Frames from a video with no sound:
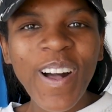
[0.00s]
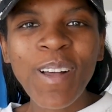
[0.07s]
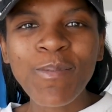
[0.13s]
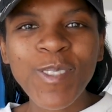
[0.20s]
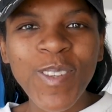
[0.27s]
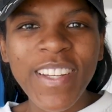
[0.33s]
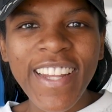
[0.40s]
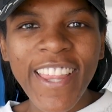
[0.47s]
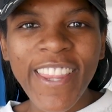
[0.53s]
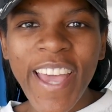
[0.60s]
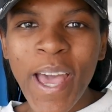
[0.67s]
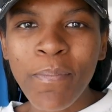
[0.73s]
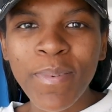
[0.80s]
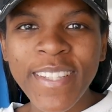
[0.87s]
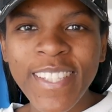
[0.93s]
welcome to another
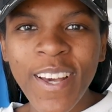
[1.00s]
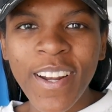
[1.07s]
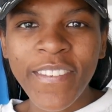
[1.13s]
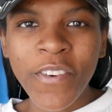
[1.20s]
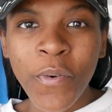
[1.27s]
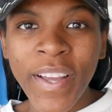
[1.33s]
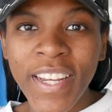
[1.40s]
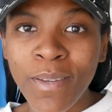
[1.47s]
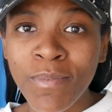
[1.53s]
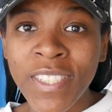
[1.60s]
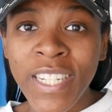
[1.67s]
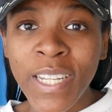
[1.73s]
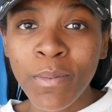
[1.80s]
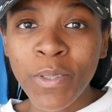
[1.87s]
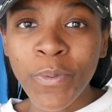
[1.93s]
episode of Queendom
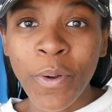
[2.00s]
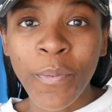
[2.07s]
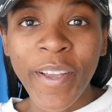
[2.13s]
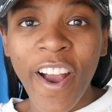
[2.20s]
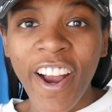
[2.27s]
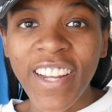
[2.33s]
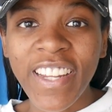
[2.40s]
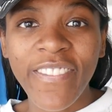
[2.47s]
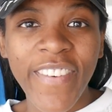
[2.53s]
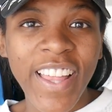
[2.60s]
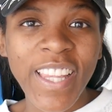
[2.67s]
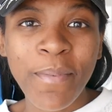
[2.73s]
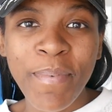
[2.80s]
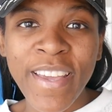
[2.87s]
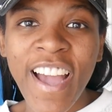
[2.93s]
Gems, where we are
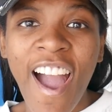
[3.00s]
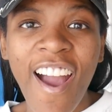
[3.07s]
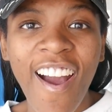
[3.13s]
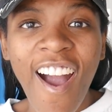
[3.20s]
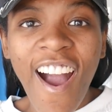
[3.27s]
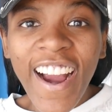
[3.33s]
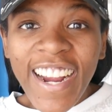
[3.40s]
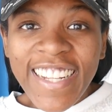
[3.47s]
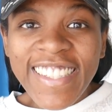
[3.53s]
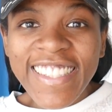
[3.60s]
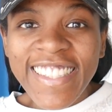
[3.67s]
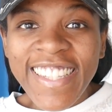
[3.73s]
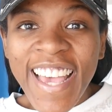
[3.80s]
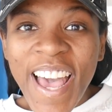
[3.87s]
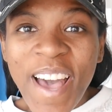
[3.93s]
developing our
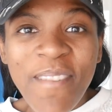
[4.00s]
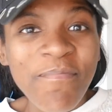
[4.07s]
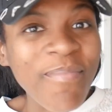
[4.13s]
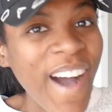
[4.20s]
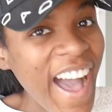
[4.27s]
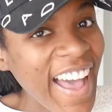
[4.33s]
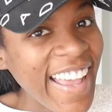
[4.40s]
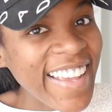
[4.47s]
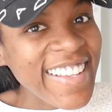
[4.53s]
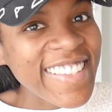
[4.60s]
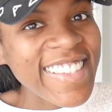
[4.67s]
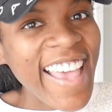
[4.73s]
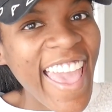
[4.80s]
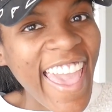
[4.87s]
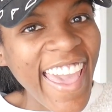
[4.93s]
hearts,
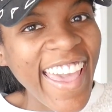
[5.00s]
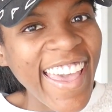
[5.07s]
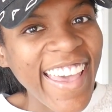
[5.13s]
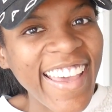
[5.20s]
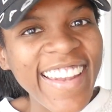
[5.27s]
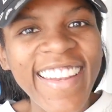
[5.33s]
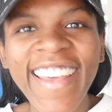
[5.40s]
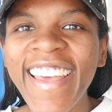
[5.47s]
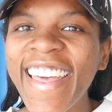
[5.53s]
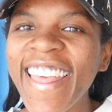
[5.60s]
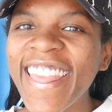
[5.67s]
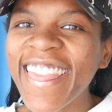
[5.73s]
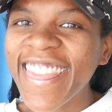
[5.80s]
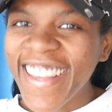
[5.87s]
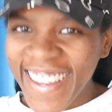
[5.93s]
minds, and
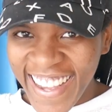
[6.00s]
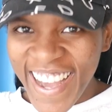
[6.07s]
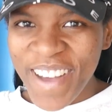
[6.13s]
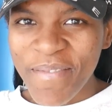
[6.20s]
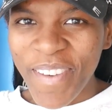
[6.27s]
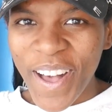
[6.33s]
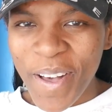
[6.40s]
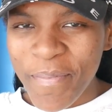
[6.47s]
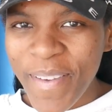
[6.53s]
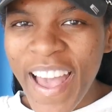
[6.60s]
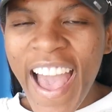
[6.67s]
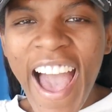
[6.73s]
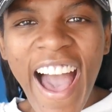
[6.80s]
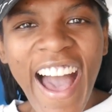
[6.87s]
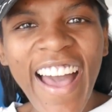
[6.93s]
the come up.
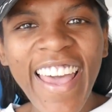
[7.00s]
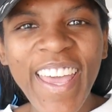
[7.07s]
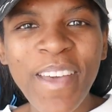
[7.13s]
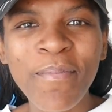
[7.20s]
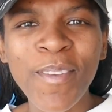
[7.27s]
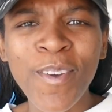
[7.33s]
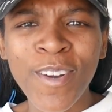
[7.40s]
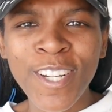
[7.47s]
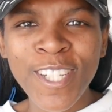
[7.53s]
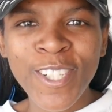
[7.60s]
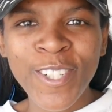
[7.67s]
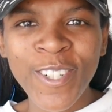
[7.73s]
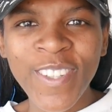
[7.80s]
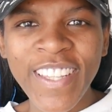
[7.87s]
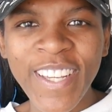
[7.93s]
I am
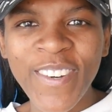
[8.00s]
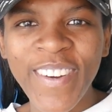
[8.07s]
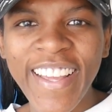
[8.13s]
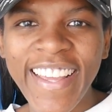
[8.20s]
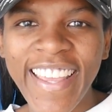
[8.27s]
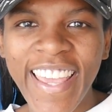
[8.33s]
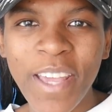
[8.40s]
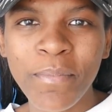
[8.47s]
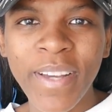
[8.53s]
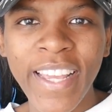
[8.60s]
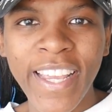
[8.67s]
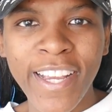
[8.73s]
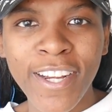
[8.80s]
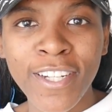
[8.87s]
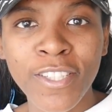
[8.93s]
yours truly, Queen
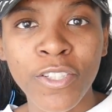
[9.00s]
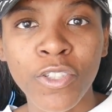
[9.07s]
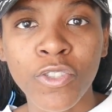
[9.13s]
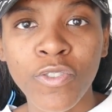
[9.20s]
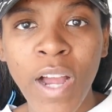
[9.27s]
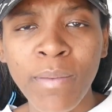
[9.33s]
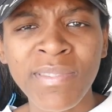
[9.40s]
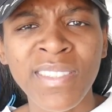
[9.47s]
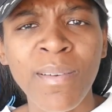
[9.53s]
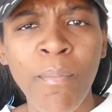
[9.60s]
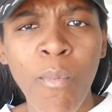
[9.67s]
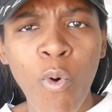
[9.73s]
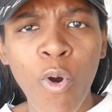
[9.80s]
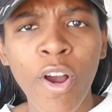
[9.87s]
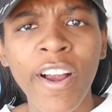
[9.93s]
Kima, here to drop
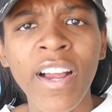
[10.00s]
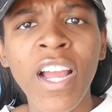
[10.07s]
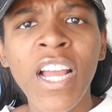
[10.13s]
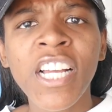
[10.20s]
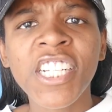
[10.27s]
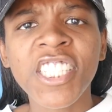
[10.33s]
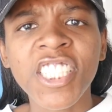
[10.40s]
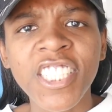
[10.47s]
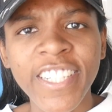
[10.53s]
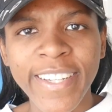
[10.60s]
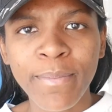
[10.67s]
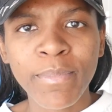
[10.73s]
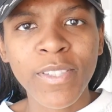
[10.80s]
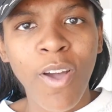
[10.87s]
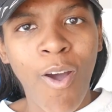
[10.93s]
some more
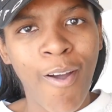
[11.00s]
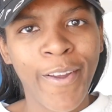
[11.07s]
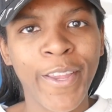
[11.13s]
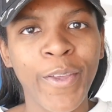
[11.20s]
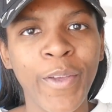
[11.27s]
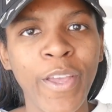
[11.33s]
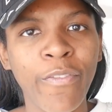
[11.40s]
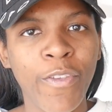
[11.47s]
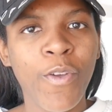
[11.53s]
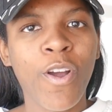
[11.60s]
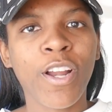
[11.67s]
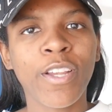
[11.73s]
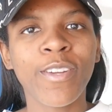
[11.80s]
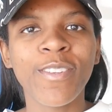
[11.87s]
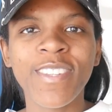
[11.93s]
gems on you. If you
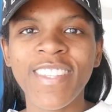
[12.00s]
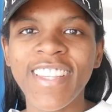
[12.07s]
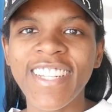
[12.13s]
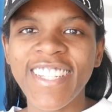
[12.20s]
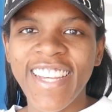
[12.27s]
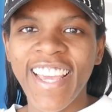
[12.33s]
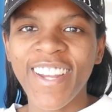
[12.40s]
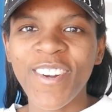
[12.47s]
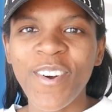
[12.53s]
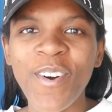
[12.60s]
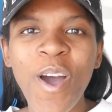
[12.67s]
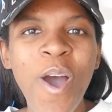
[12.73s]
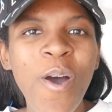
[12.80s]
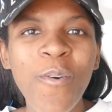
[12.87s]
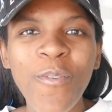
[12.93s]
are new to the
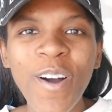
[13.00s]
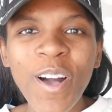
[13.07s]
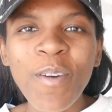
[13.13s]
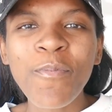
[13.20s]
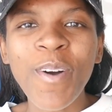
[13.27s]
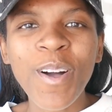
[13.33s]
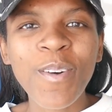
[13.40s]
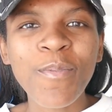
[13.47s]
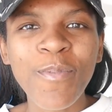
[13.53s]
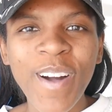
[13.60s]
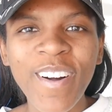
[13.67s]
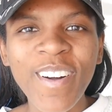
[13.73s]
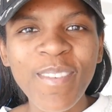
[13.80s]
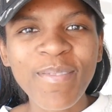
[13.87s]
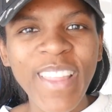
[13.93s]
channel, welcome, welcome,
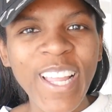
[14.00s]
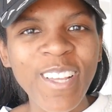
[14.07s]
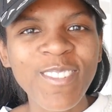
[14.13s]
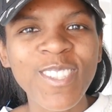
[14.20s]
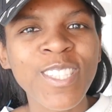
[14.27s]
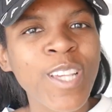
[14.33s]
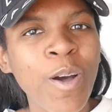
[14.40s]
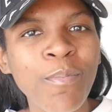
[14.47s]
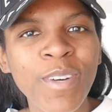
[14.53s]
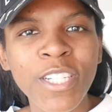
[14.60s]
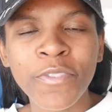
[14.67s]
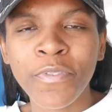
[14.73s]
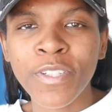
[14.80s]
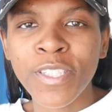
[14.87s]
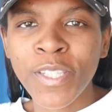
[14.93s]
welcome. Thank you so
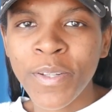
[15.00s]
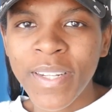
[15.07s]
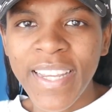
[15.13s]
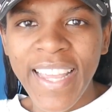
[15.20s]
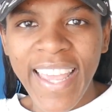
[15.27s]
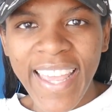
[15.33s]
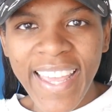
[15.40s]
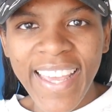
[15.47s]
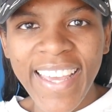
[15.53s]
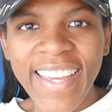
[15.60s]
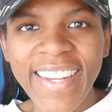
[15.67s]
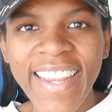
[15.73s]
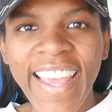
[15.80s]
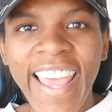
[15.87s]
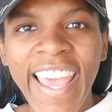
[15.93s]
much for tuning
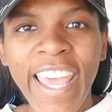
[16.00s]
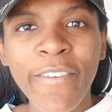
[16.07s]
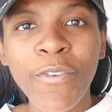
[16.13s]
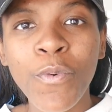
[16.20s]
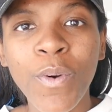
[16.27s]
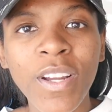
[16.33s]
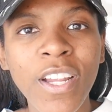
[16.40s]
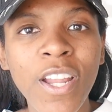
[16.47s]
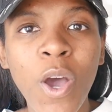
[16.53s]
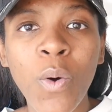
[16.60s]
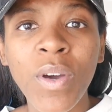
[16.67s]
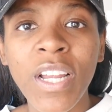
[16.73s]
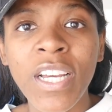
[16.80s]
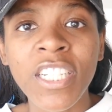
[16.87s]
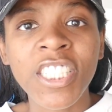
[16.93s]
in. If you want to know
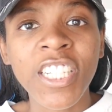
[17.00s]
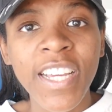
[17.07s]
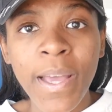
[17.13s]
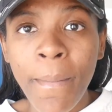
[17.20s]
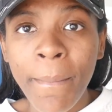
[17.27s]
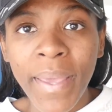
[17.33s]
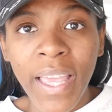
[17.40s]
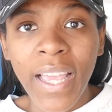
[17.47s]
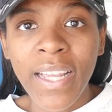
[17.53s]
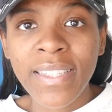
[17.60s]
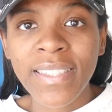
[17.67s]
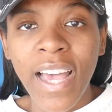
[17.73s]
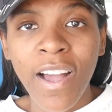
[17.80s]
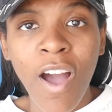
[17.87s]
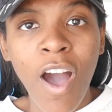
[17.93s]
what a gem
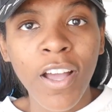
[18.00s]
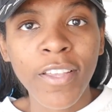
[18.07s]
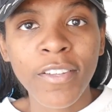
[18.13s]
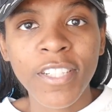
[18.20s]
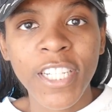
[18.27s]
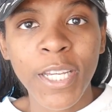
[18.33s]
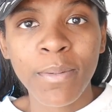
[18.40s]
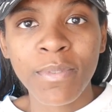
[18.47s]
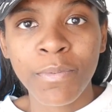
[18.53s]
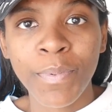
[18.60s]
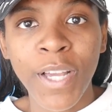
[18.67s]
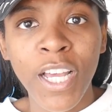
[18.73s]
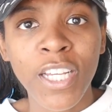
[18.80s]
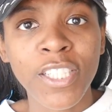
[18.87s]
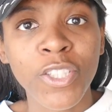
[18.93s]
means, I call you gems
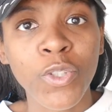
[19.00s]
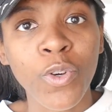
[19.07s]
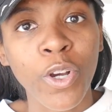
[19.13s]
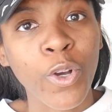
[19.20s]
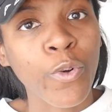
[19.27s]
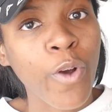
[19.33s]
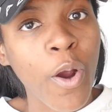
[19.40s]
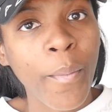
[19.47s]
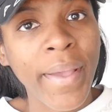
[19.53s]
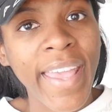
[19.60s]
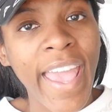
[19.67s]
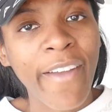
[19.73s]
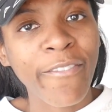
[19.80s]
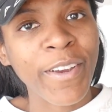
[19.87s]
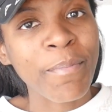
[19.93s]
because you're
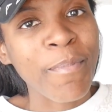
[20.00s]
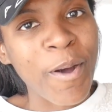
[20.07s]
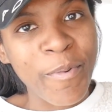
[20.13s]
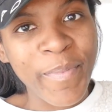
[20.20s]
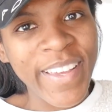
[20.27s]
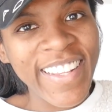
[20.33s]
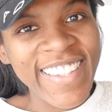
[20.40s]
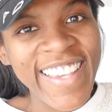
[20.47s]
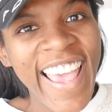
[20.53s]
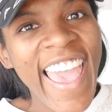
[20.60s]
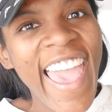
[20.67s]
growing every moment.